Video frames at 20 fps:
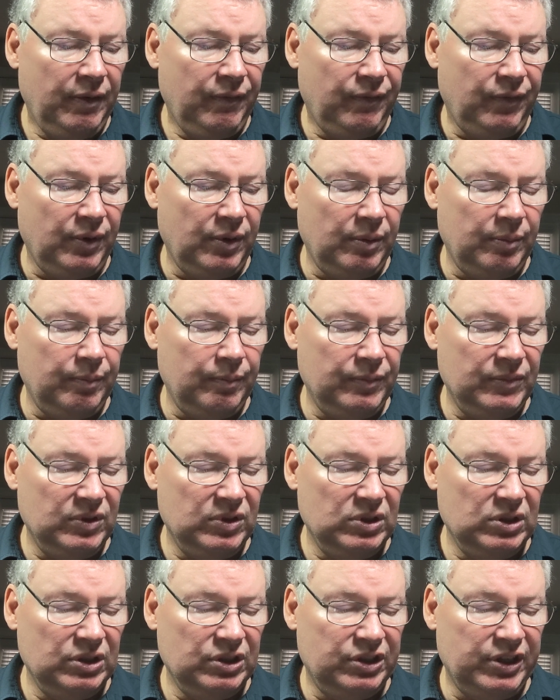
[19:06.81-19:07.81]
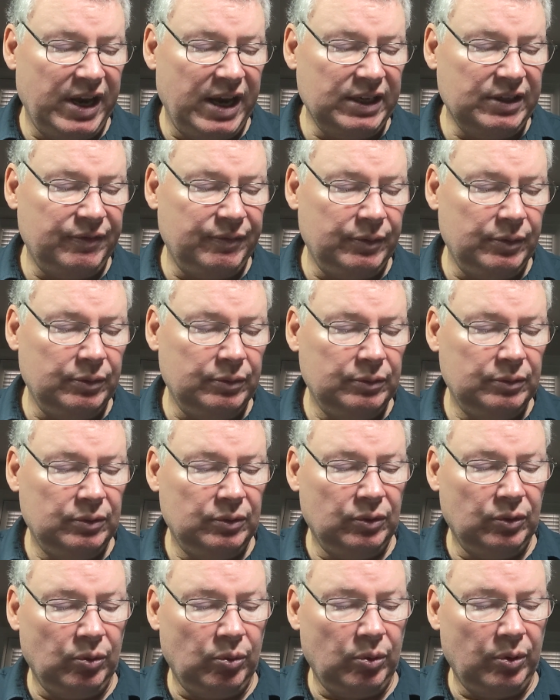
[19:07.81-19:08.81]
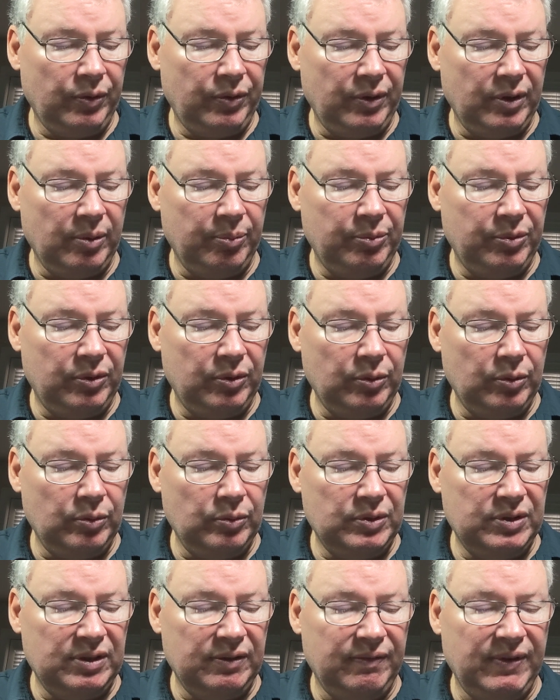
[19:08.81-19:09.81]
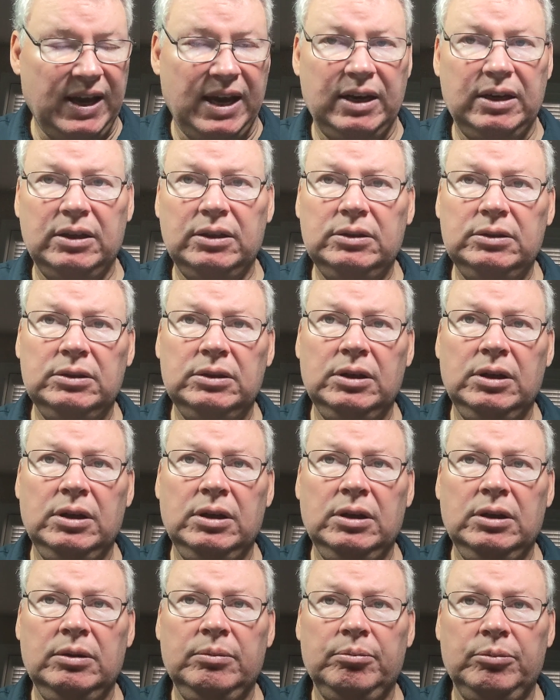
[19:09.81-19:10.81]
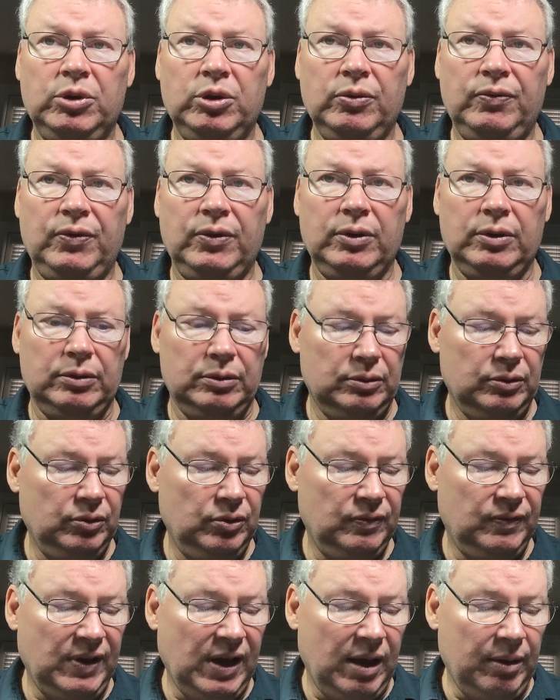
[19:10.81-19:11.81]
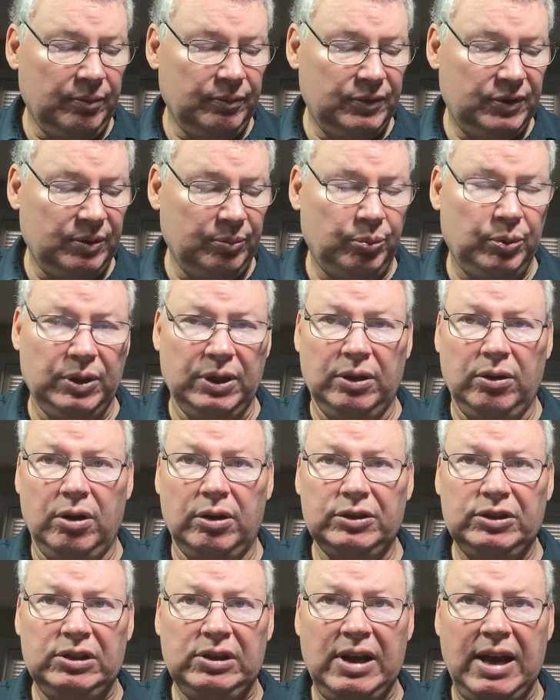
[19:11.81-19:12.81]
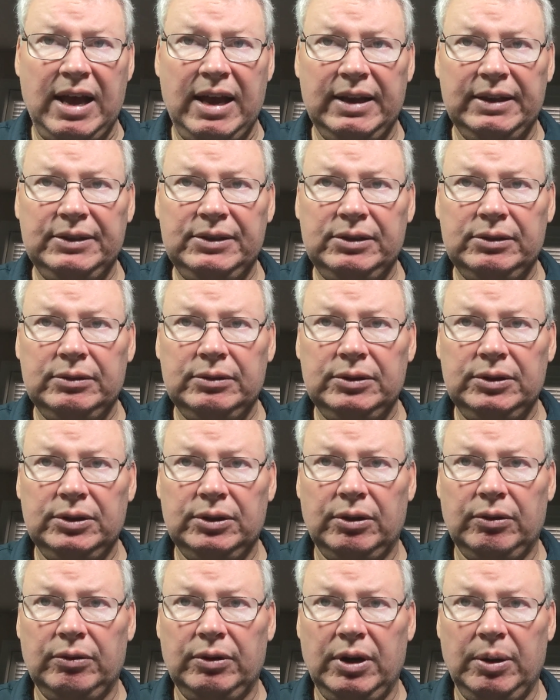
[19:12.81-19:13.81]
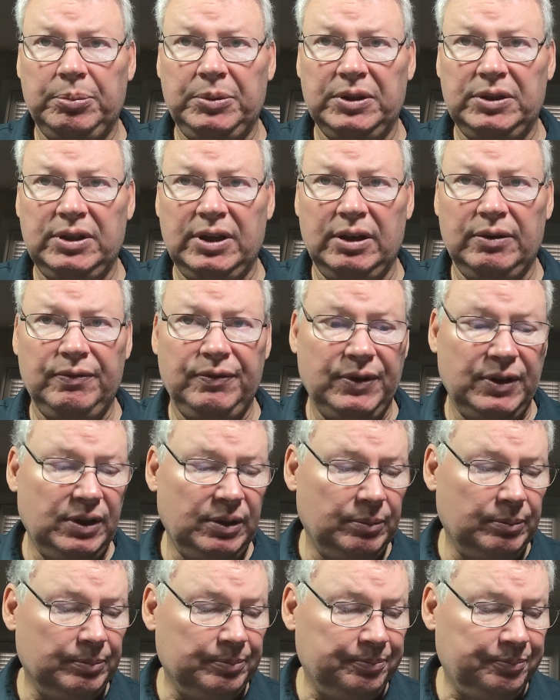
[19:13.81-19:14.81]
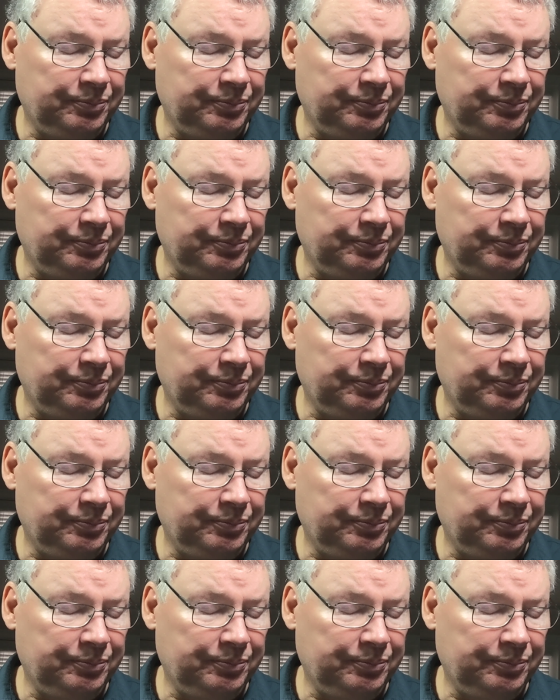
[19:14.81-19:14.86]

From Jacksonville north up through Savannah, Beaufort, you've got some pretty large tides, up to 10 feet.